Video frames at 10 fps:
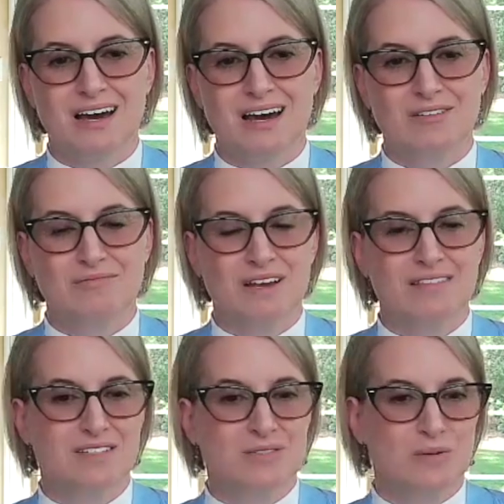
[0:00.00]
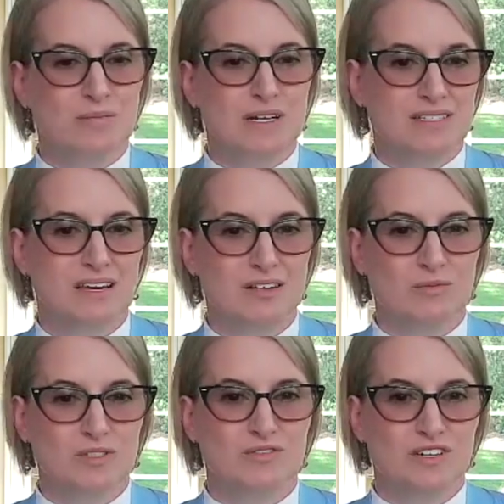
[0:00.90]
I read this when my son
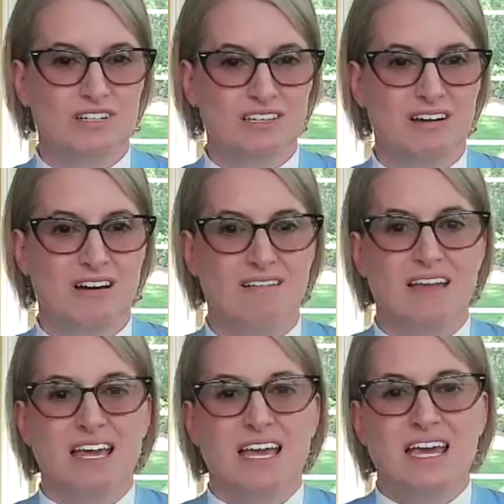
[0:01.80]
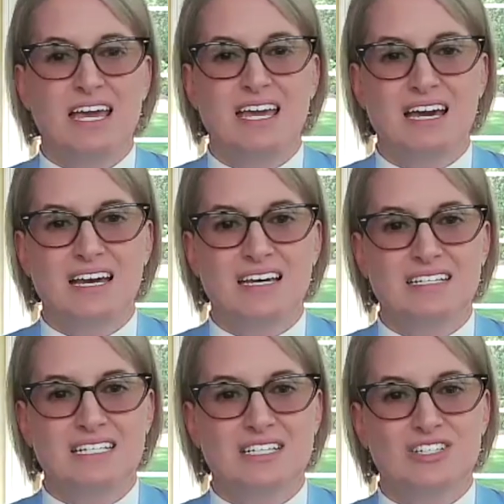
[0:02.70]
was very young.
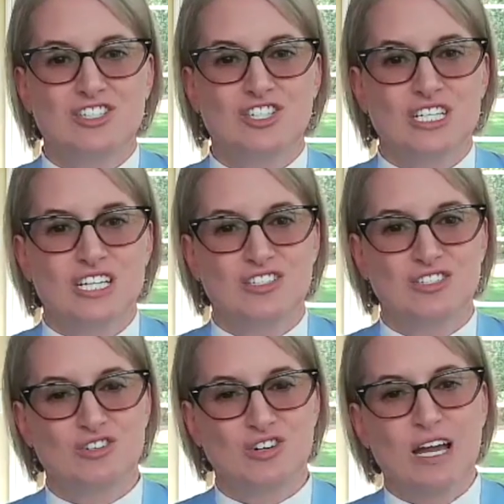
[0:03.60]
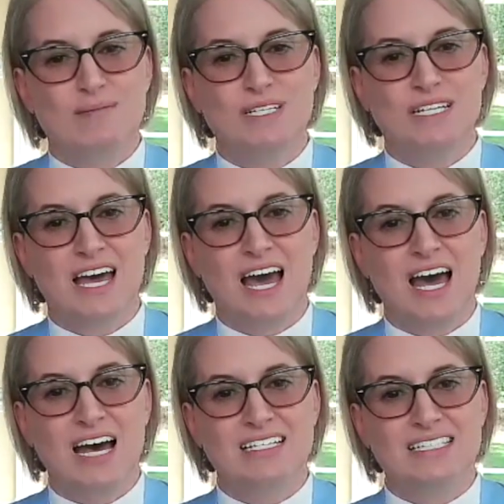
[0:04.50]
And she had described it
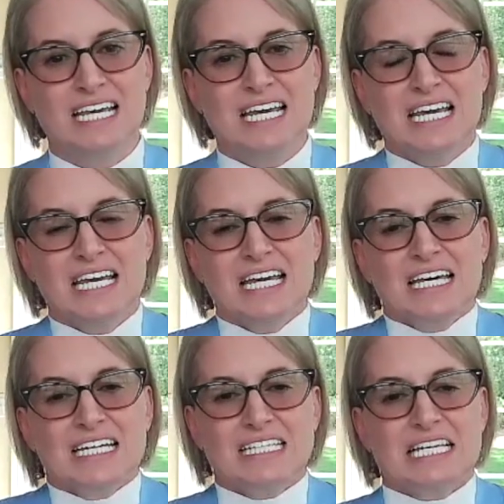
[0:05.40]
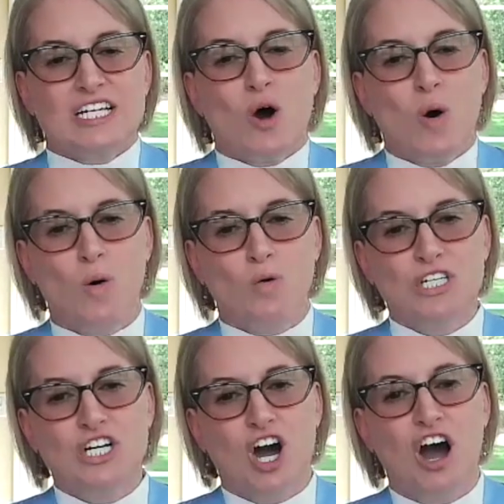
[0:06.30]
as, it's like
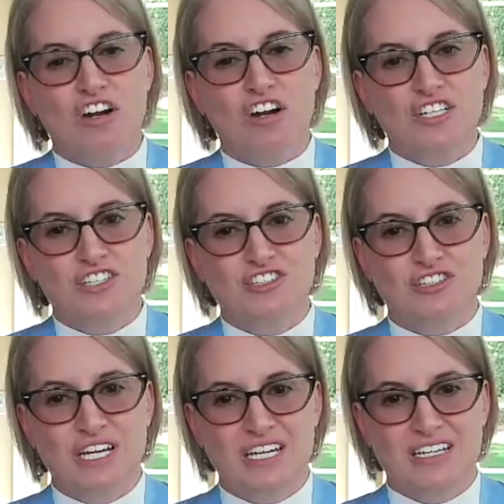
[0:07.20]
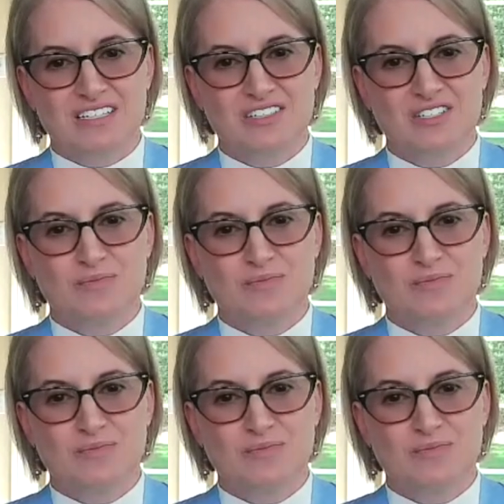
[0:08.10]
holding a heart in your hand